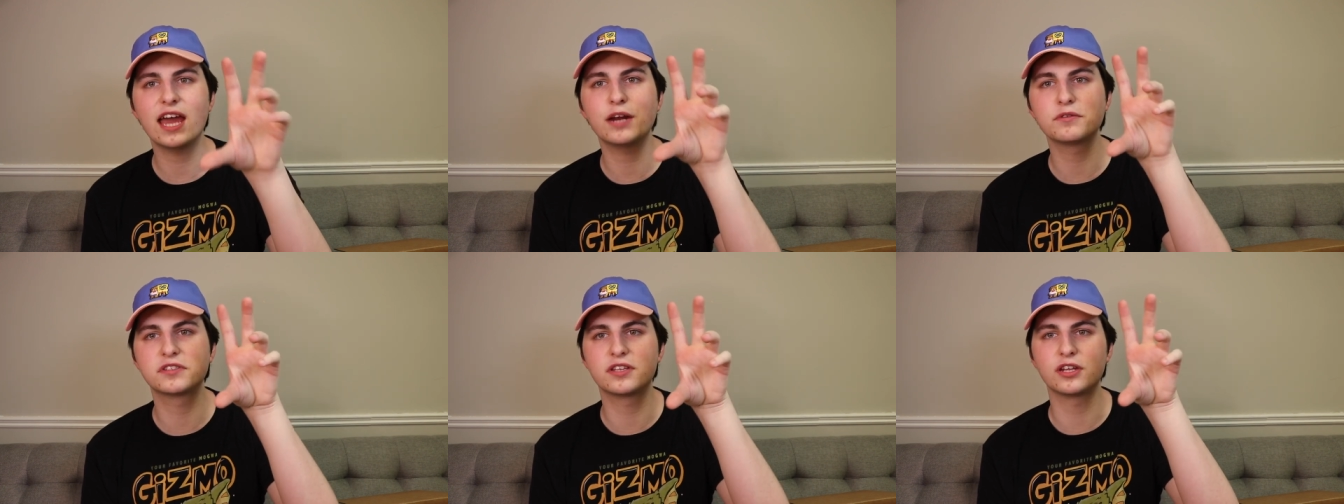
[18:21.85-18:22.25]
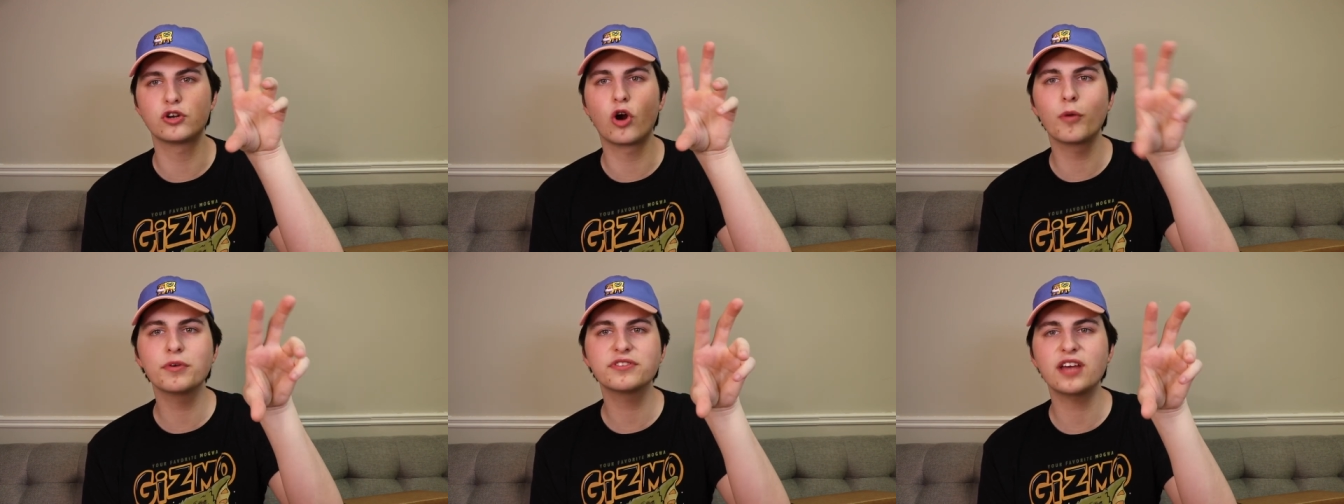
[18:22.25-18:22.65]
and it was the
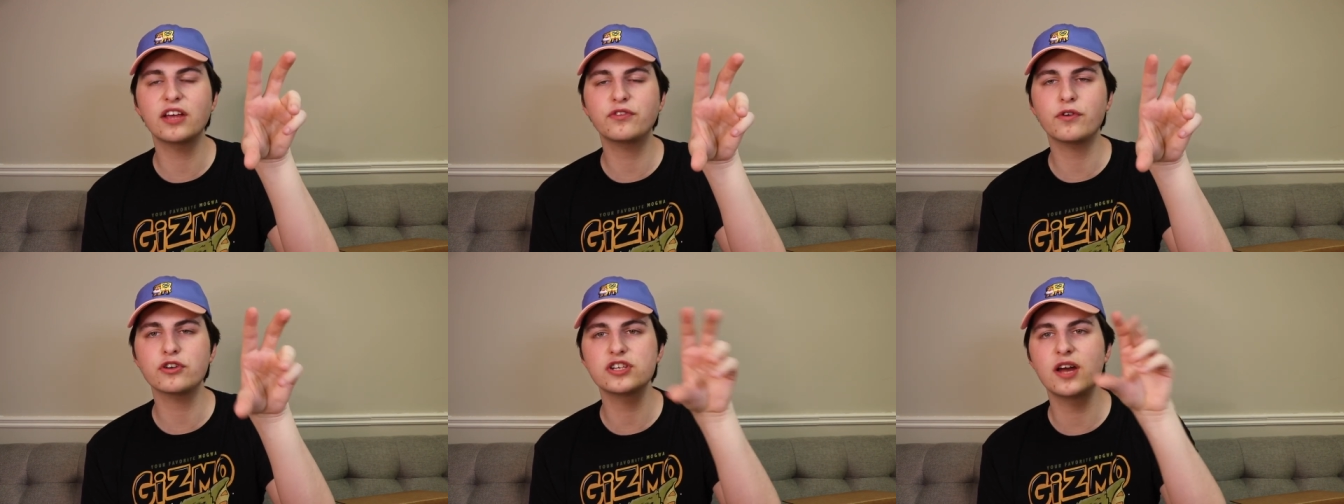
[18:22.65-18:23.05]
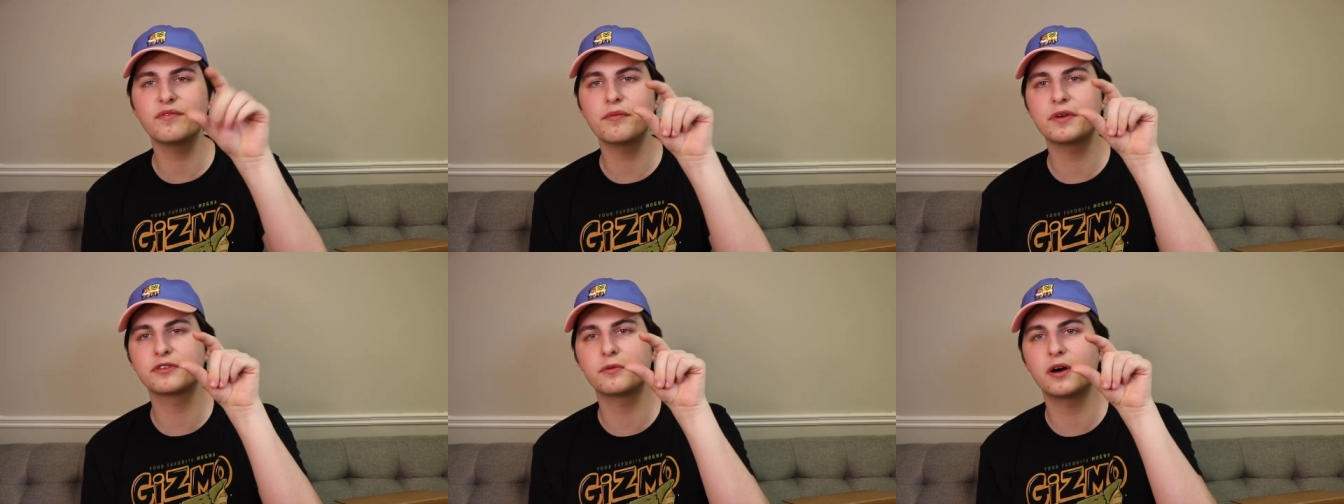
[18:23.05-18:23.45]
normal size version of
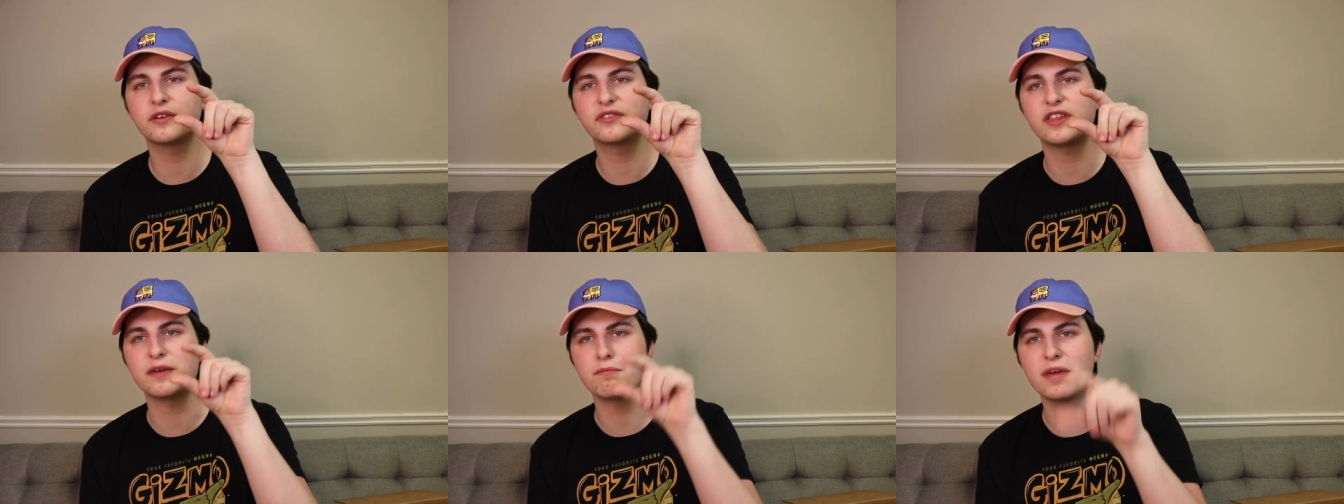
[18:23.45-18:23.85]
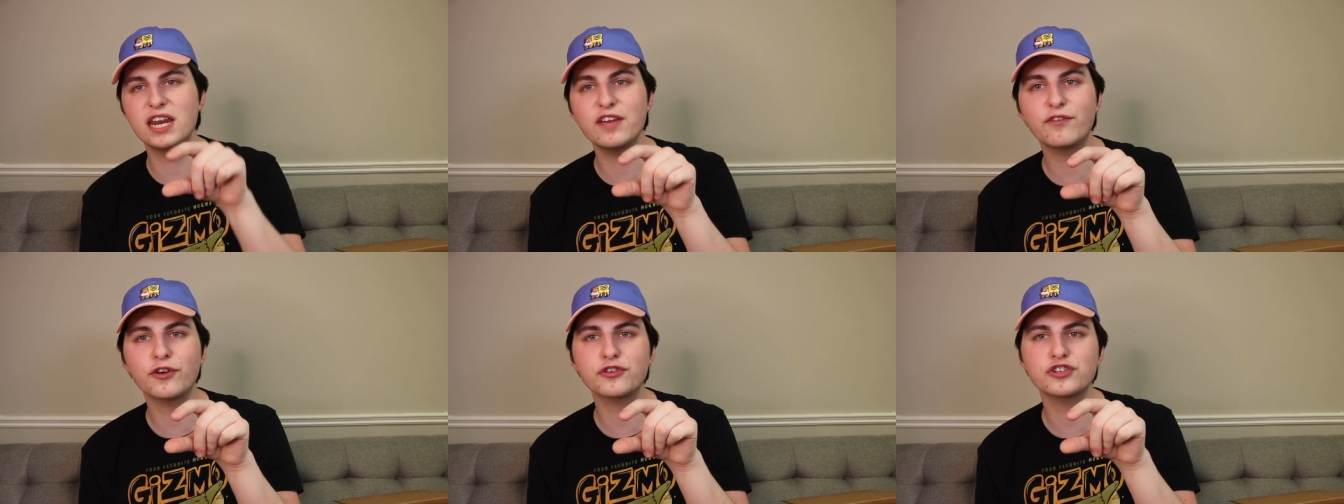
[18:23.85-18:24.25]
him as well as the
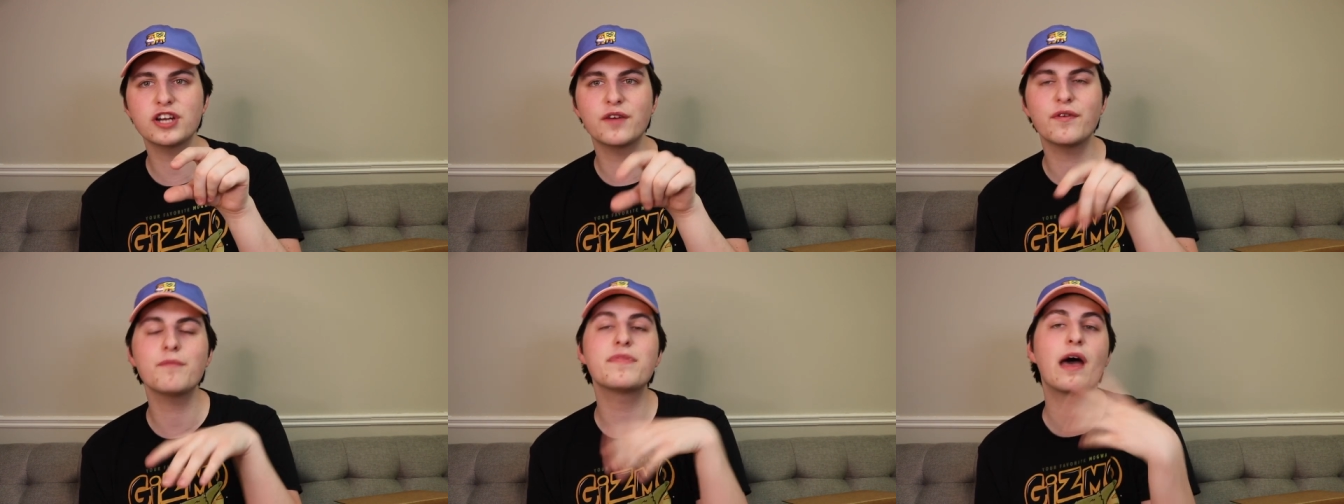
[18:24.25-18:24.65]
mini version of him?